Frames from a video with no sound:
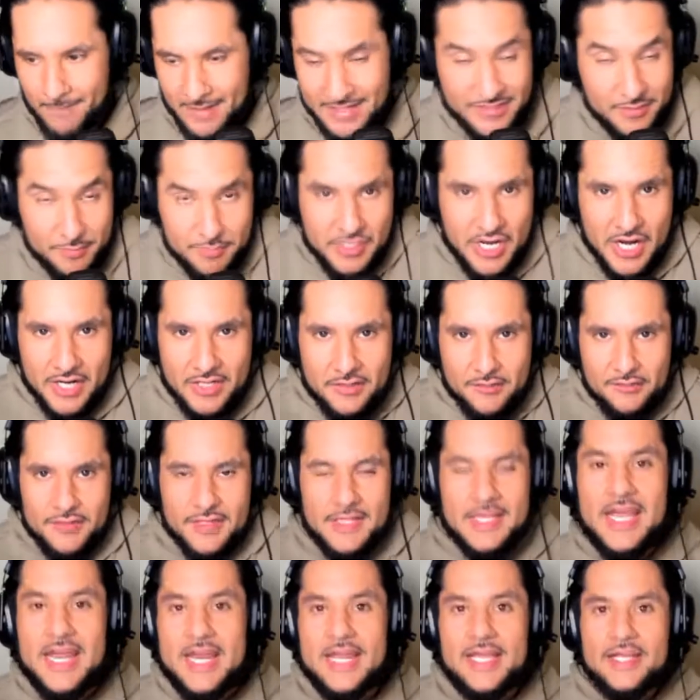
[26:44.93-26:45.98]
it's
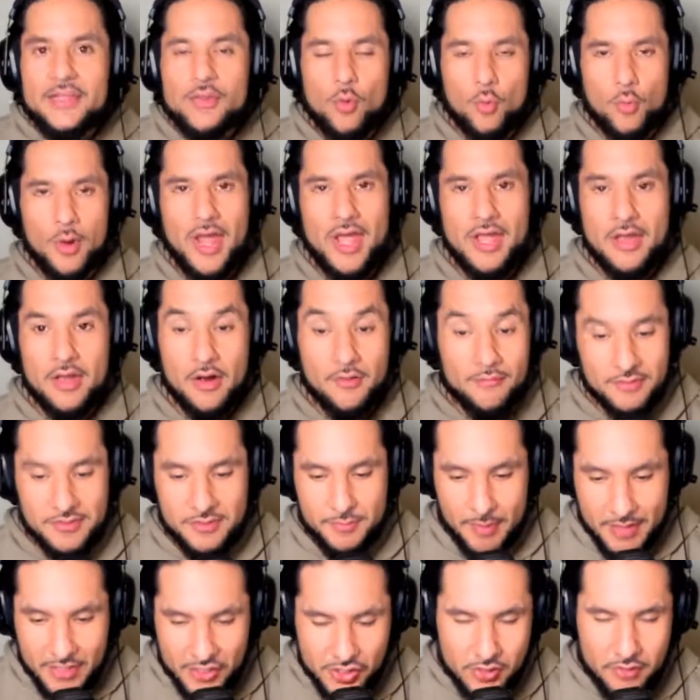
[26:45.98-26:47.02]
objectively getting in the way of
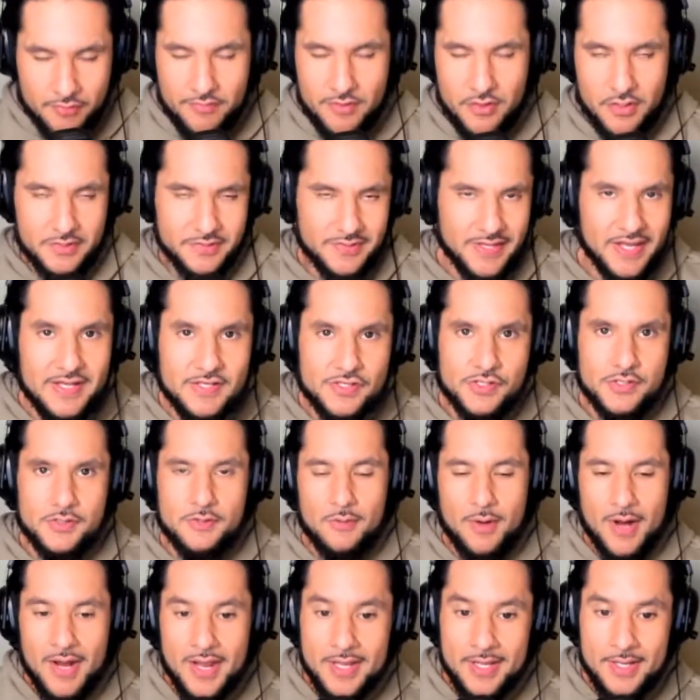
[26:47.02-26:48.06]
especially of your attention
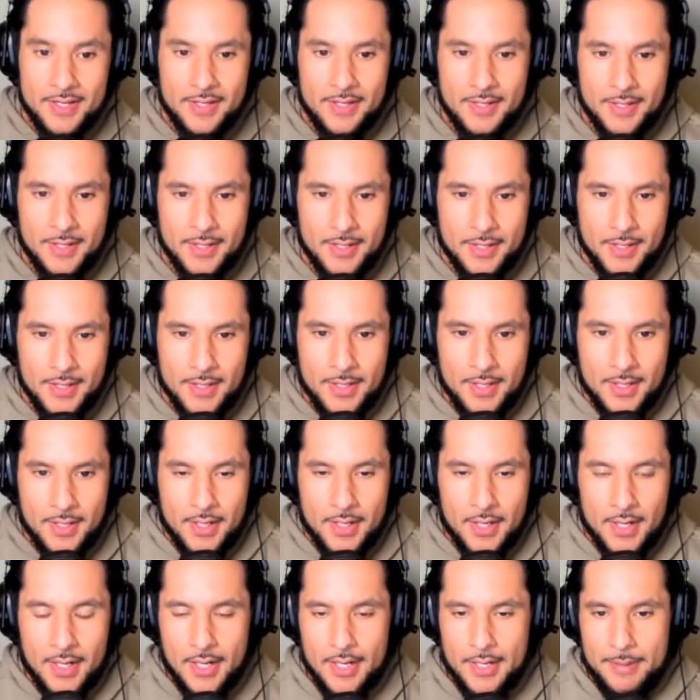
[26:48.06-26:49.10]
right
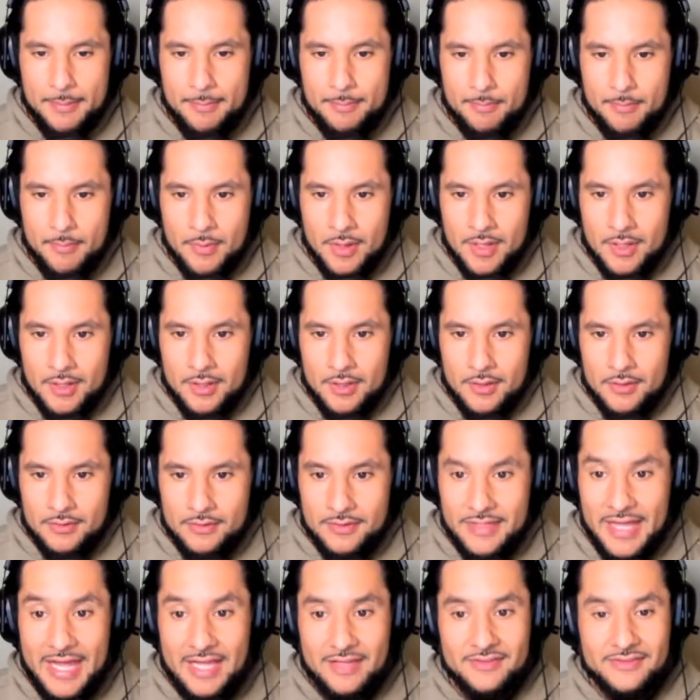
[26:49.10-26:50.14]
um
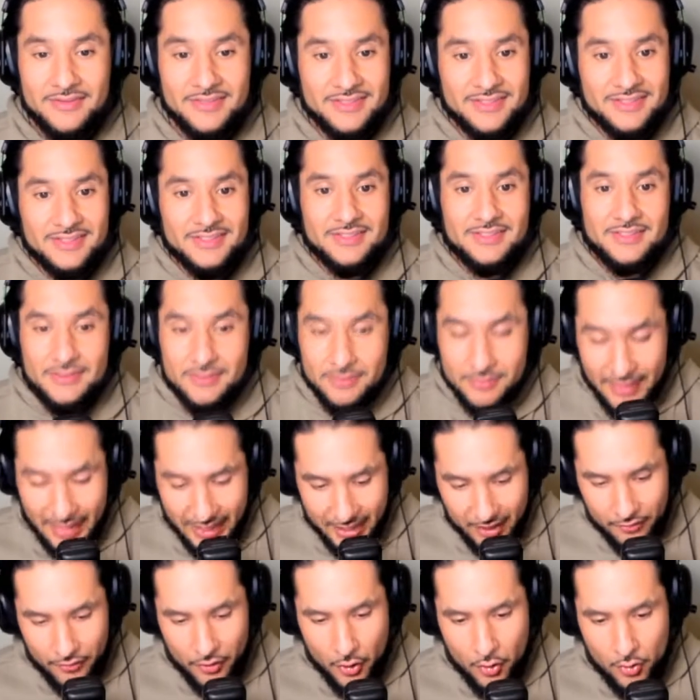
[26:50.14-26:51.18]
let
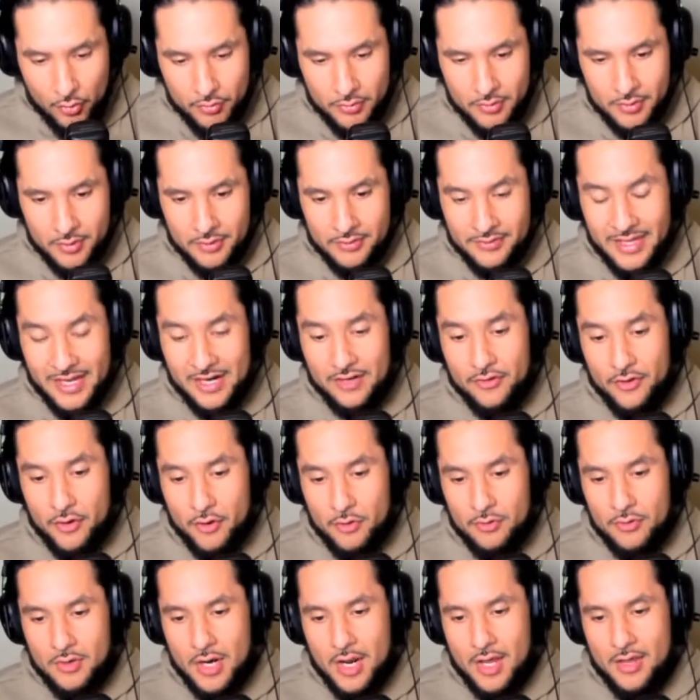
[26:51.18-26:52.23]
let alone let
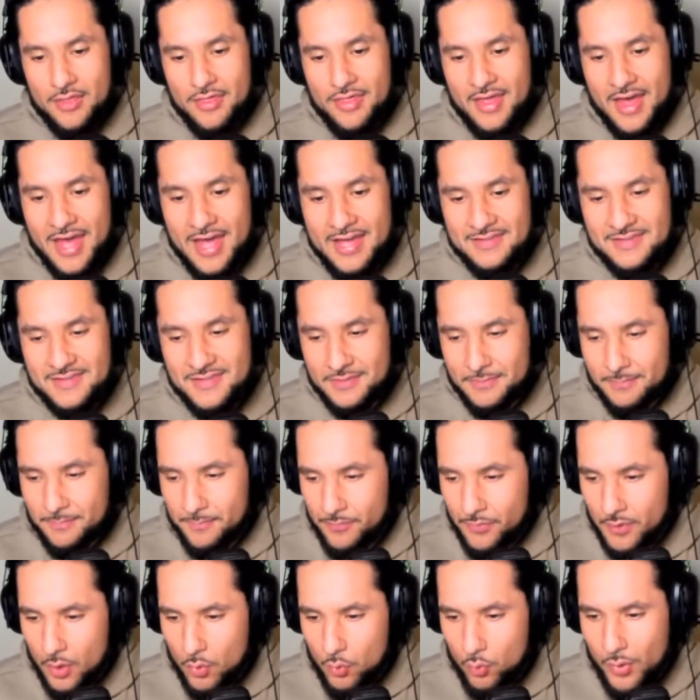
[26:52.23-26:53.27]
alone that
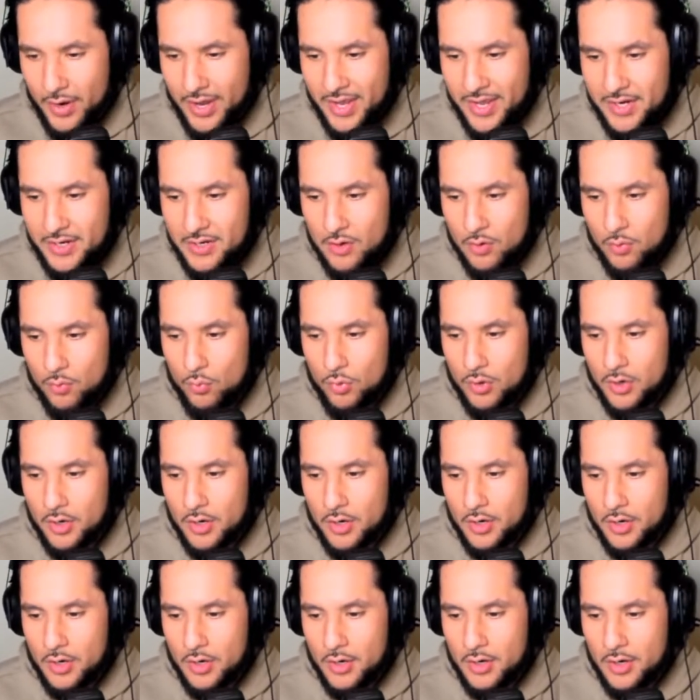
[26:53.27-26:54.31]
when
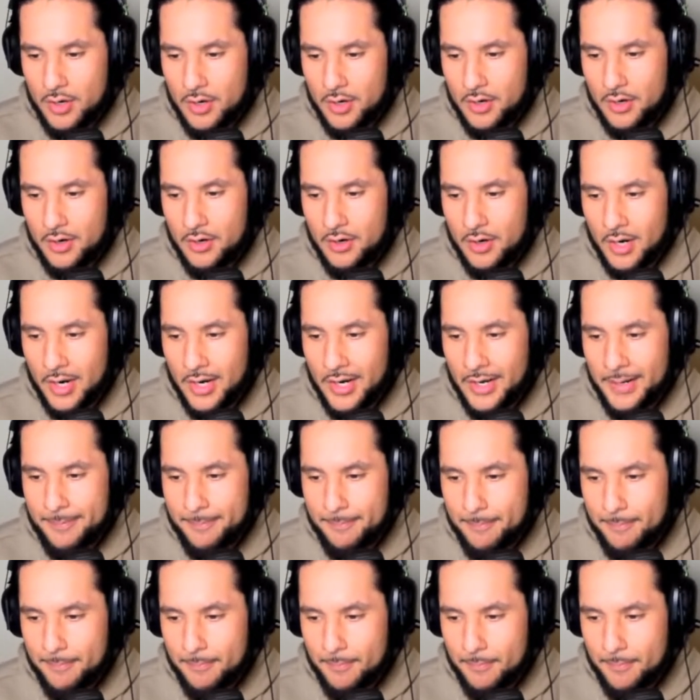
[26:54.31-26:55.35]
we're
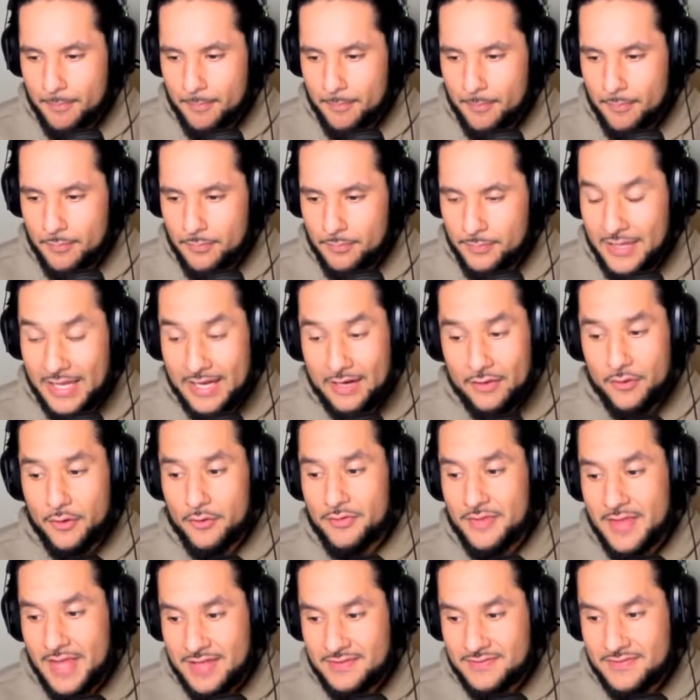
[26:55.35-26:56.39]
um let
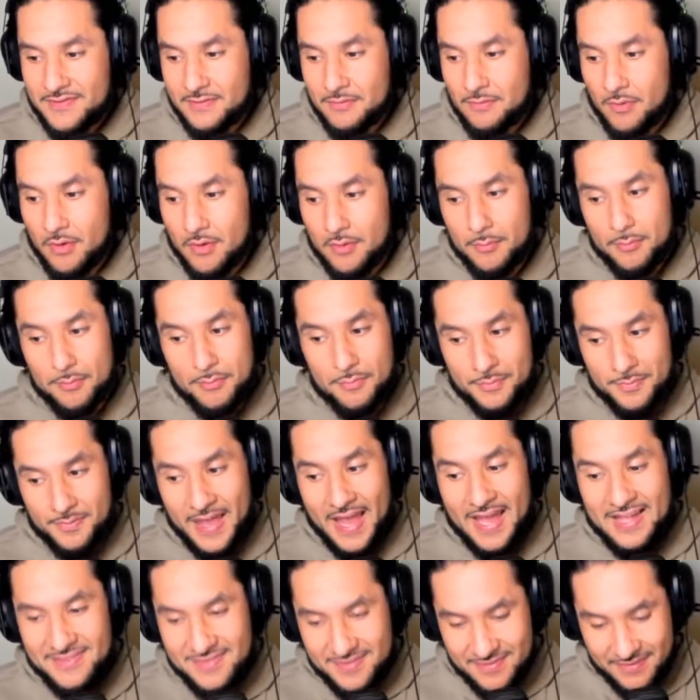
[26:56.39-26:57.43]
alone that
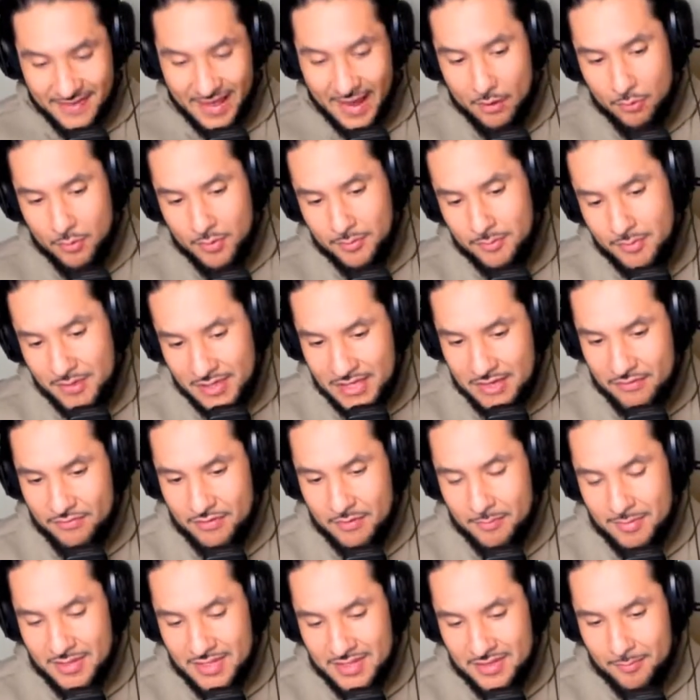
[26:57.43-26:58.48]
that that would be
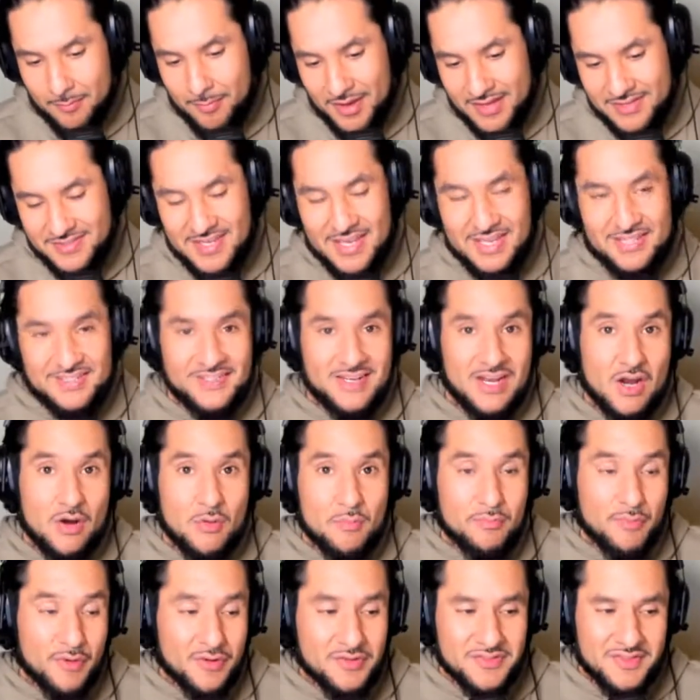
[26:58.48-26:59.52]
even be the best case
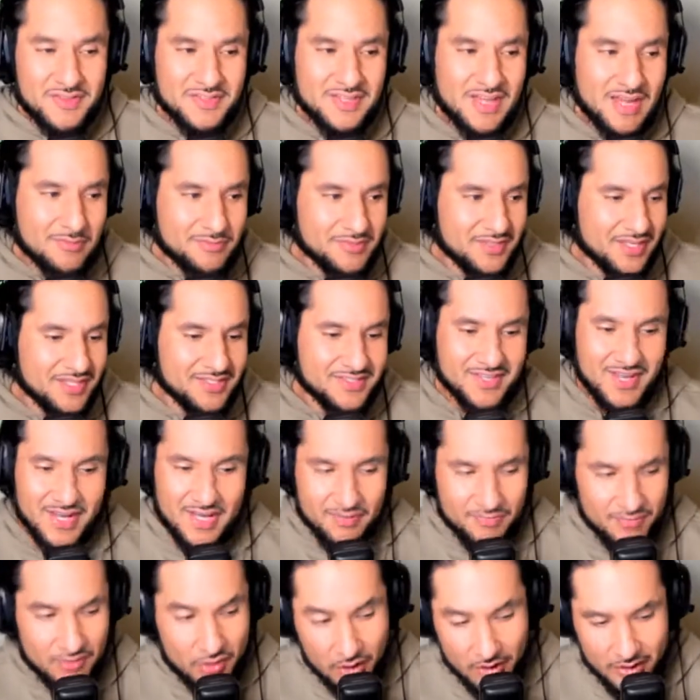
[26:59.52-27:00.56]
scenario. Most of the times, it's
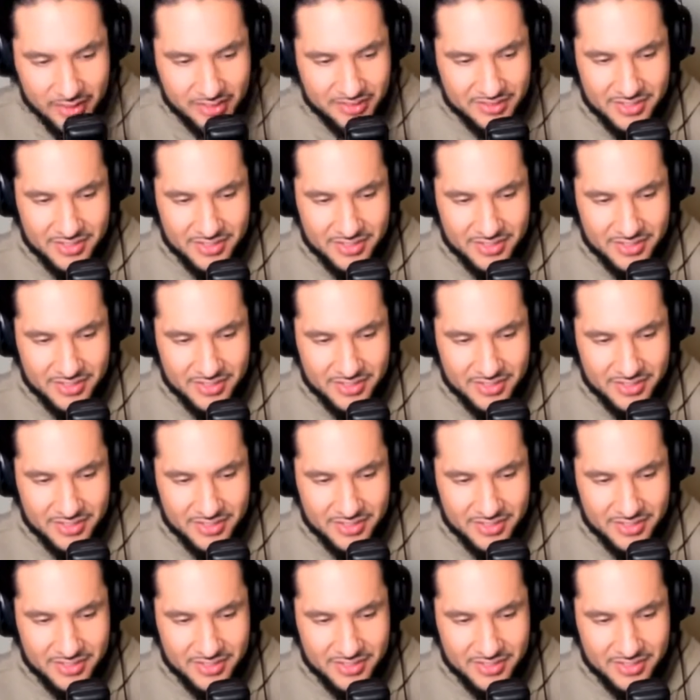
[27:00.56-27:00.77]
not even on